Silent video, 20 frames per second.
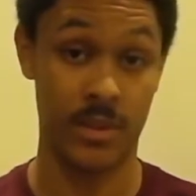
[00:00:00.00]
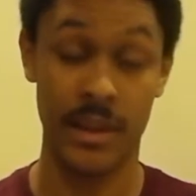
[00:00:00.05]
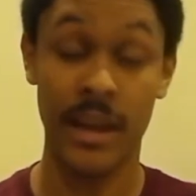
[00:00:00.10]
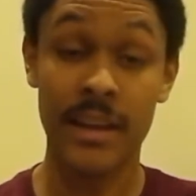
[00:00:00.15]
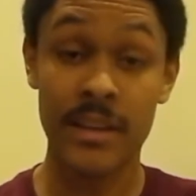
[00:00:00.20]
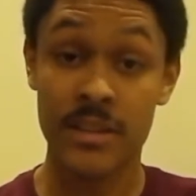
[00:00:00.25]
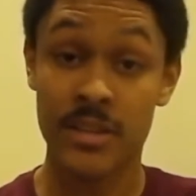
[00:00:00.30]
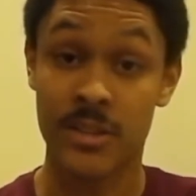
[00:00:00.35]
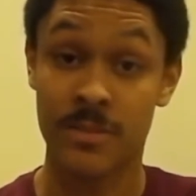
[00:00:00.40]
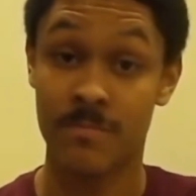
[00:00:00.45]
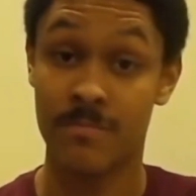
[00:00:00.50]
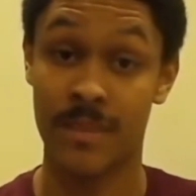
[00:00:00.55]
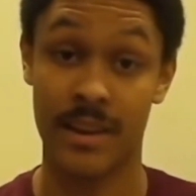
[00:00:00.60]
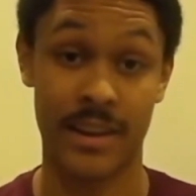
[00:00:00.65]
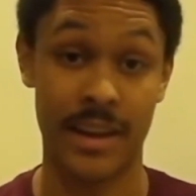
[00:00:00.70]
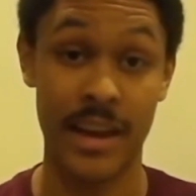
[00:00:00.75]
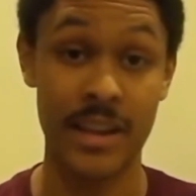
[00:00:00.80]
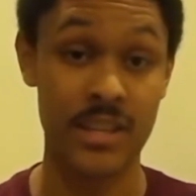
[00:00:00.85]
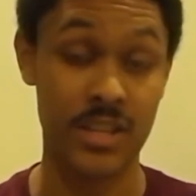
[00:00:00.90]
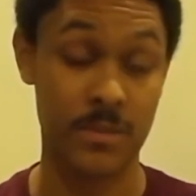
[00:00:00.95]
Yes,
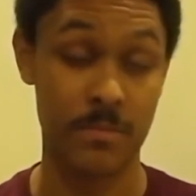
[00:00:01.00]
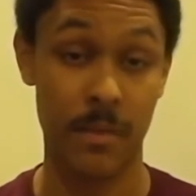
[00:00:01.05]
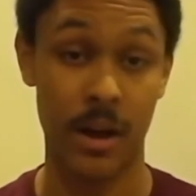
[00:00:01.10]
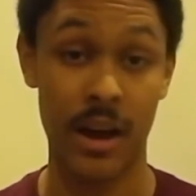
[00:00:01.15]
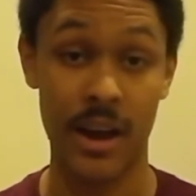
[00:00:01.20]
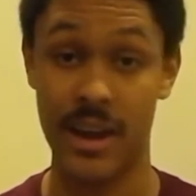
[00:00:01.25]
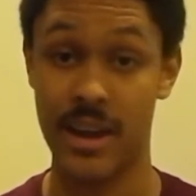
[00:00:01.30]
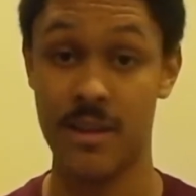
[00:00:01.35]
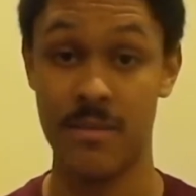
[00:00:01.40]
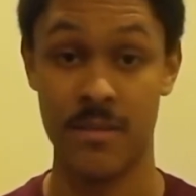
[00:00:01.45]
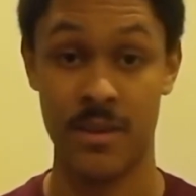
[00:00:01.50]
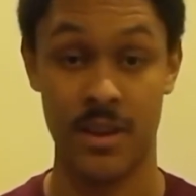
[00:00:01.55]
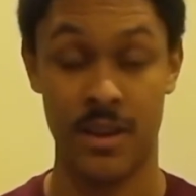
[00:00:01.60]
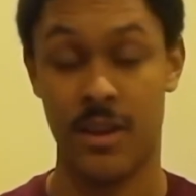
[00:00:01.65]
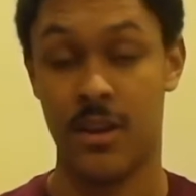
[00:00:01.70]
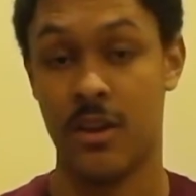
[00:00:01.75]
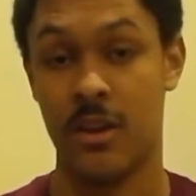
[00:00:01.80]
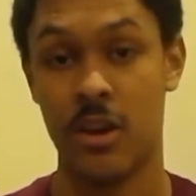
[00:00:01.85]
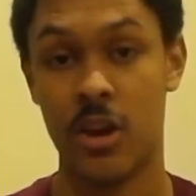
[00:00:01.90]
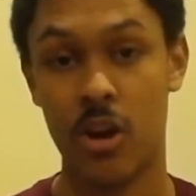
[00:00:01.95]
against my
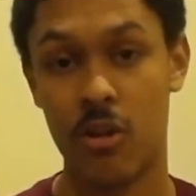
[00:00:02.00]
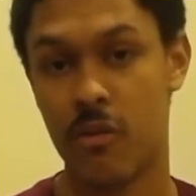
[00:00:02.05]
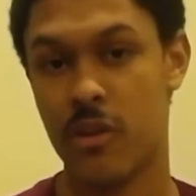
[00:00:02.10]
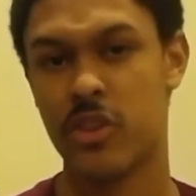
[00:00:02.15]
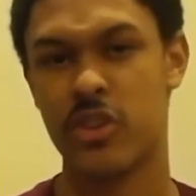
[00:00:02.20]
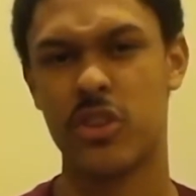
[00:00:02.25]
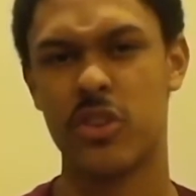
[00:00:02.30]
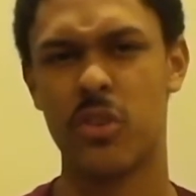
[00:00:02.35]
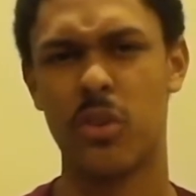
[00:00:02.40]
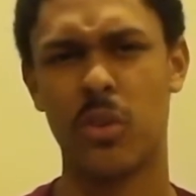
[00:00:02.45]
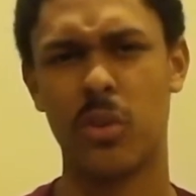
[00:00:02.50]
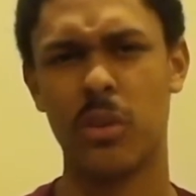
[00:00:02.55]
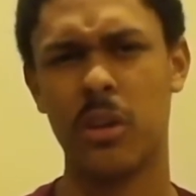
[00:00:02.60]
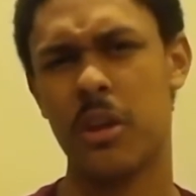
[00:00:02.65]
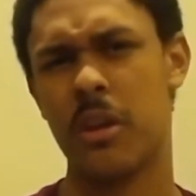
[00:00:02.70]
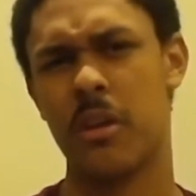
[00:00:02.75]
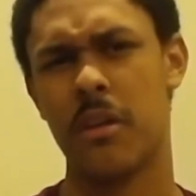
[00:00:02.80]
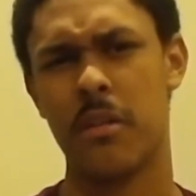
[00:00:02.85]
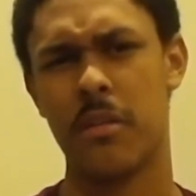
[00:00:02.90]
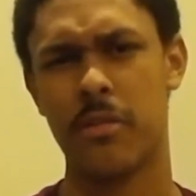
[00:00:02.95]
original
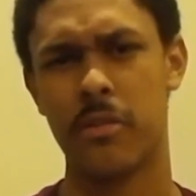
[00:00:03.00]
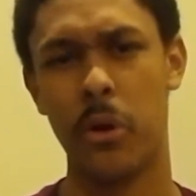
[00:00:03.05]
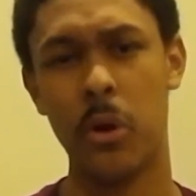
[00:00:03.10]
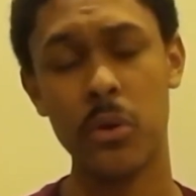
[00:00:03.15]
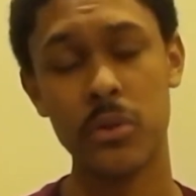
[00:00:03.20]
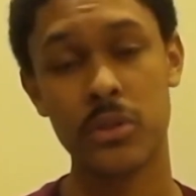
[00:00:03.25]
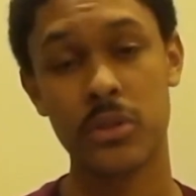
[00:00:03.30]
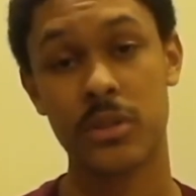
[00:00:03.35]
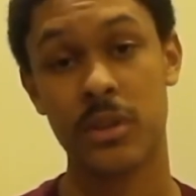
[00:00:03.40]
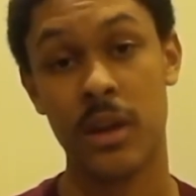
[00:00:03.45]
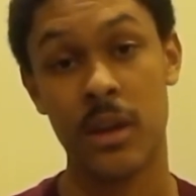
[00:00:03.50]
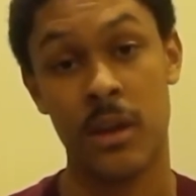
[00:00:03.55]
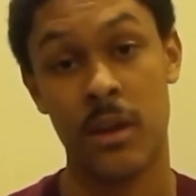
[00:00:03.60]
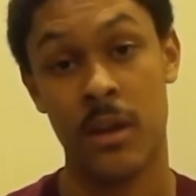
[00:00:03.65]
thought,